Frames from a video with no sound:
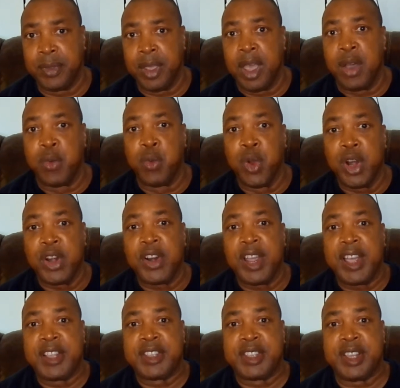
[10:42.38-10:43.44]
Where
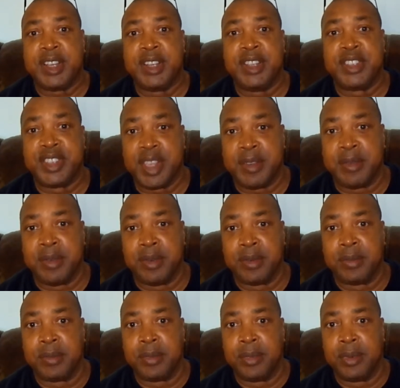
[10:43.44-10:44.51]
exactly is heaven?
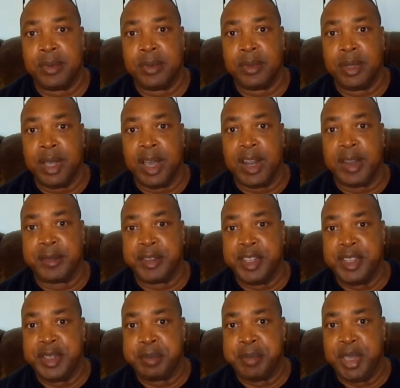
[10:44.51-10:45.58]
And if
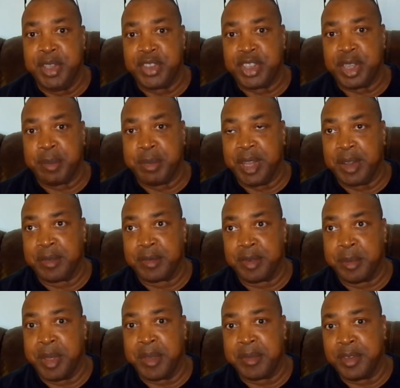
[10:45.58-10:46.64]
these beings come down from
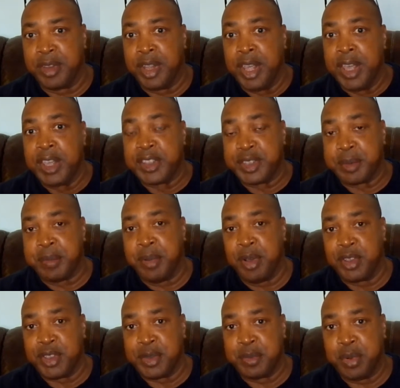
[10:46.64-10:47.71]
heaven, is it
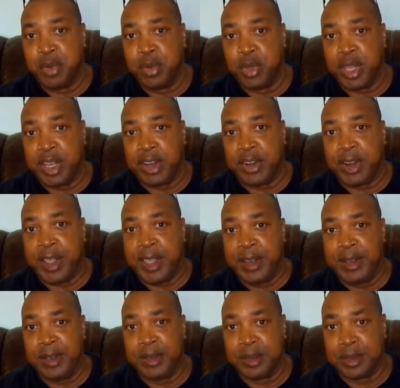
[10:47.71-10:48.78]
possible that they're
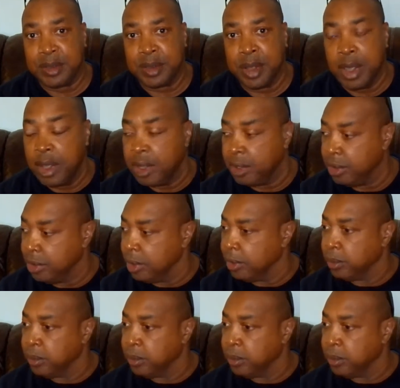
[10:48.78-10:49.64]
aliens? No.